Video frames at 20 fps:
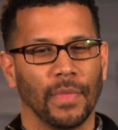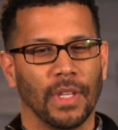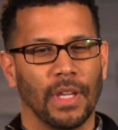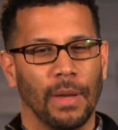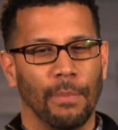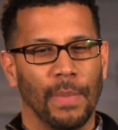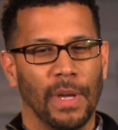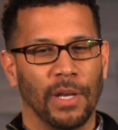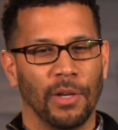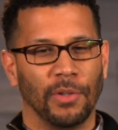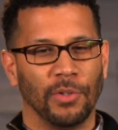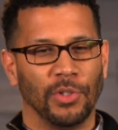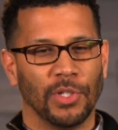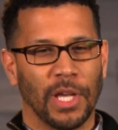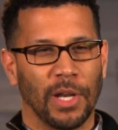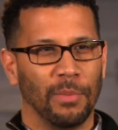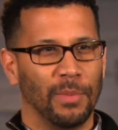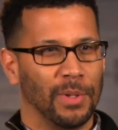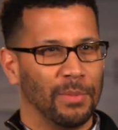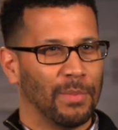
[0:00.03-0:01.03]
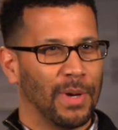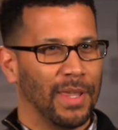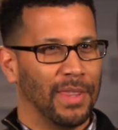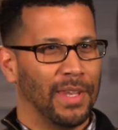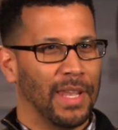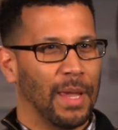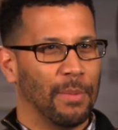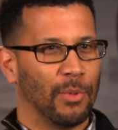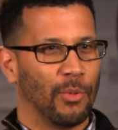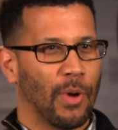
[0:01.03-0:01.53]
I met a gentleman by the
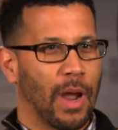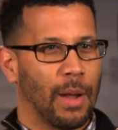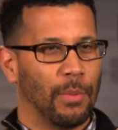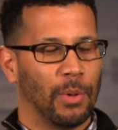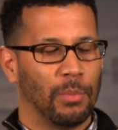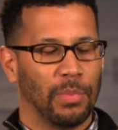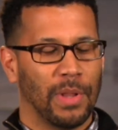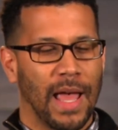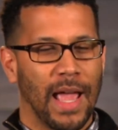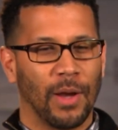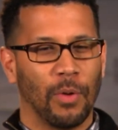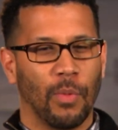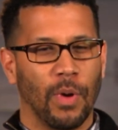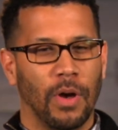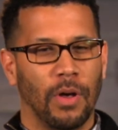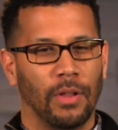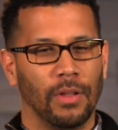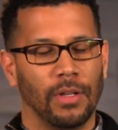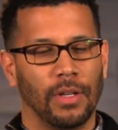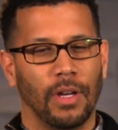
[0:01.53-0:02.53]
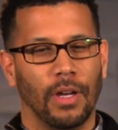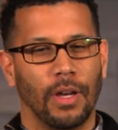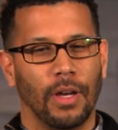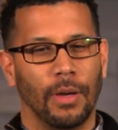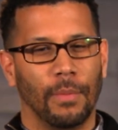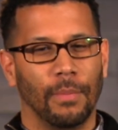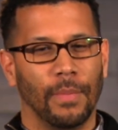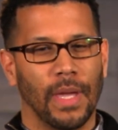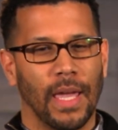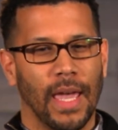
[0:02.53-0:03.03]
name of Robert Blackwell
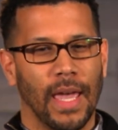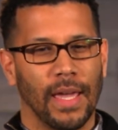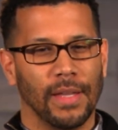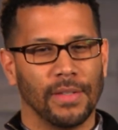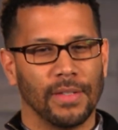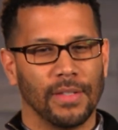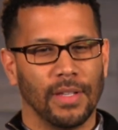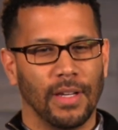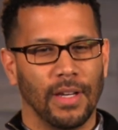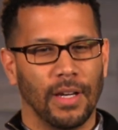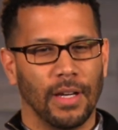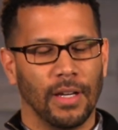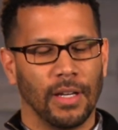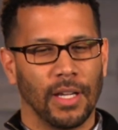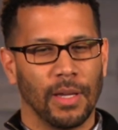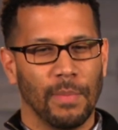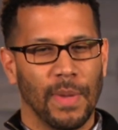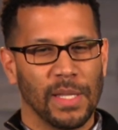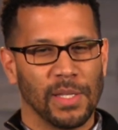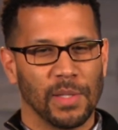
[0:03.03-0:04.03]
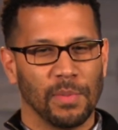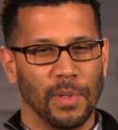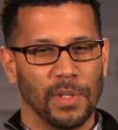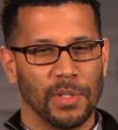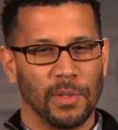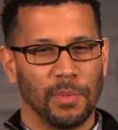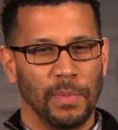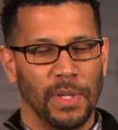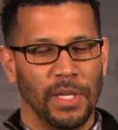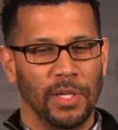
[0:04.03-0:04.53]
at
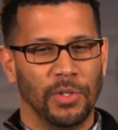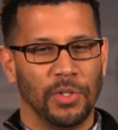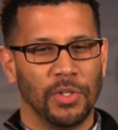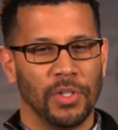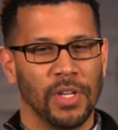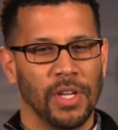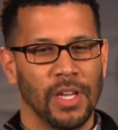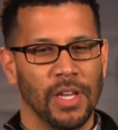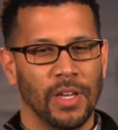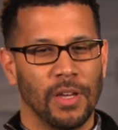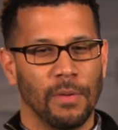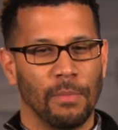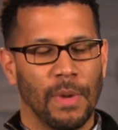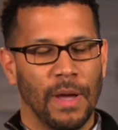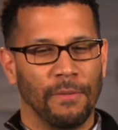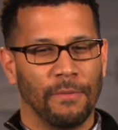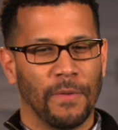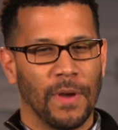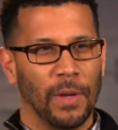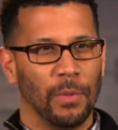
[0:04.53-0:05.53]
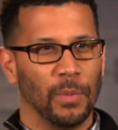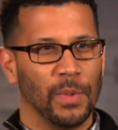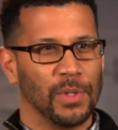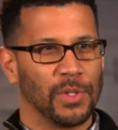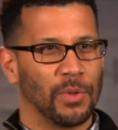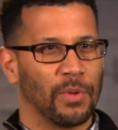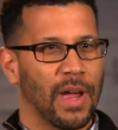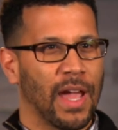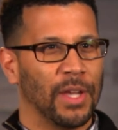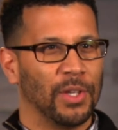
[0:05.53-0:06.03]
commencement speech. My friend
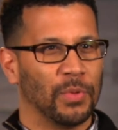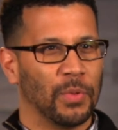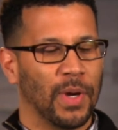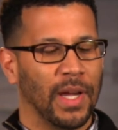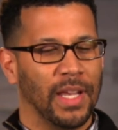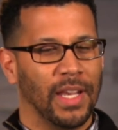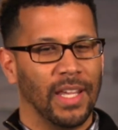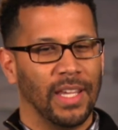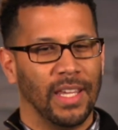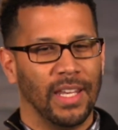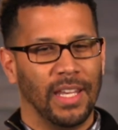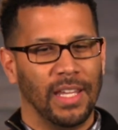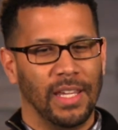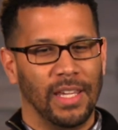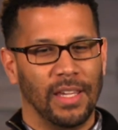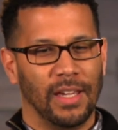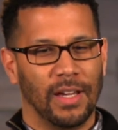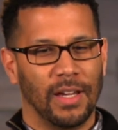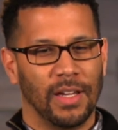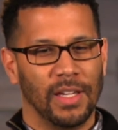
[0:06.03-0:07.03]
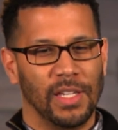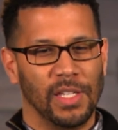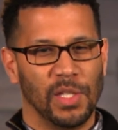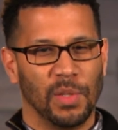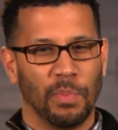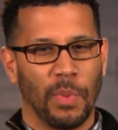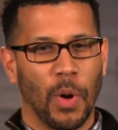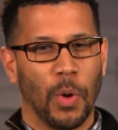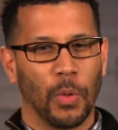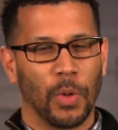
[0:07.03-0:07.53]
was graduating and he
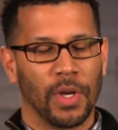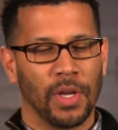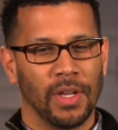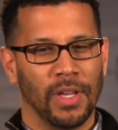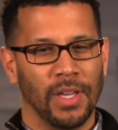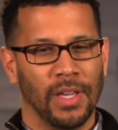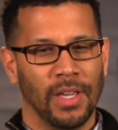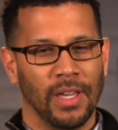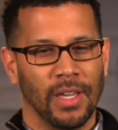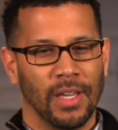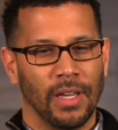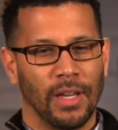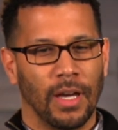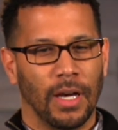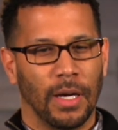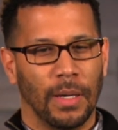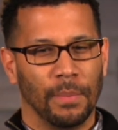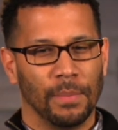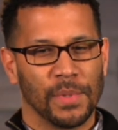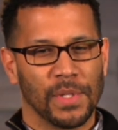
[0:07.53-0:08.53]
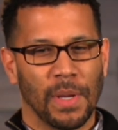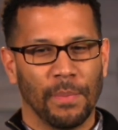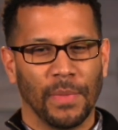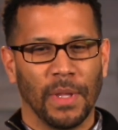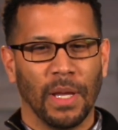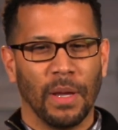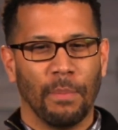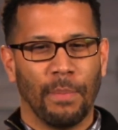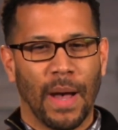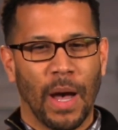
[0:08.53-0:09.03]
spoke.
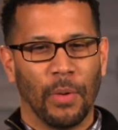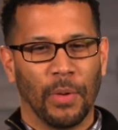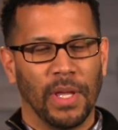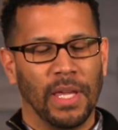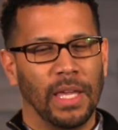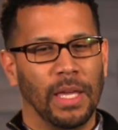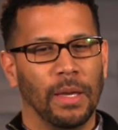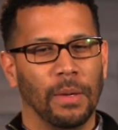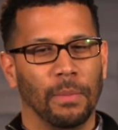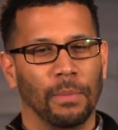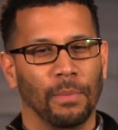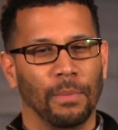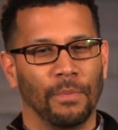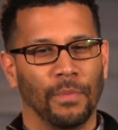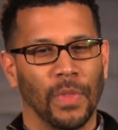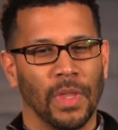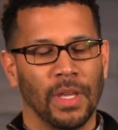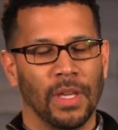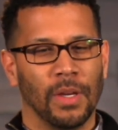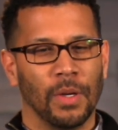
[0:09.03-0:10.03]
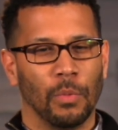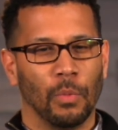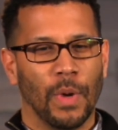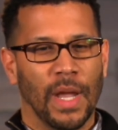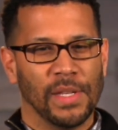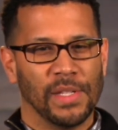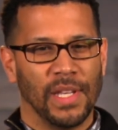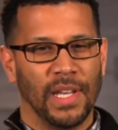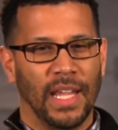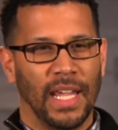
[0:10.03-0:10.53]
Something about him
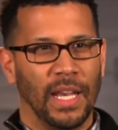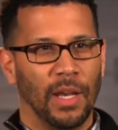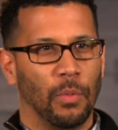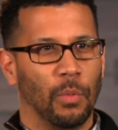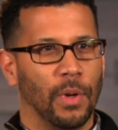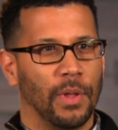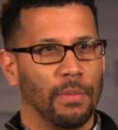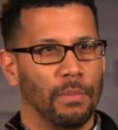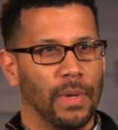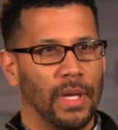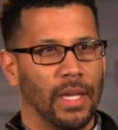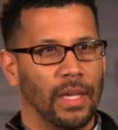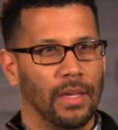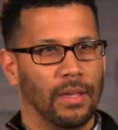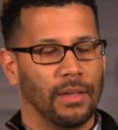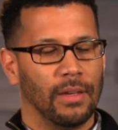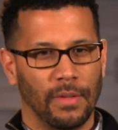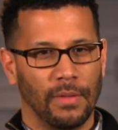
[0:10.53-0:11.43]
resonated with me.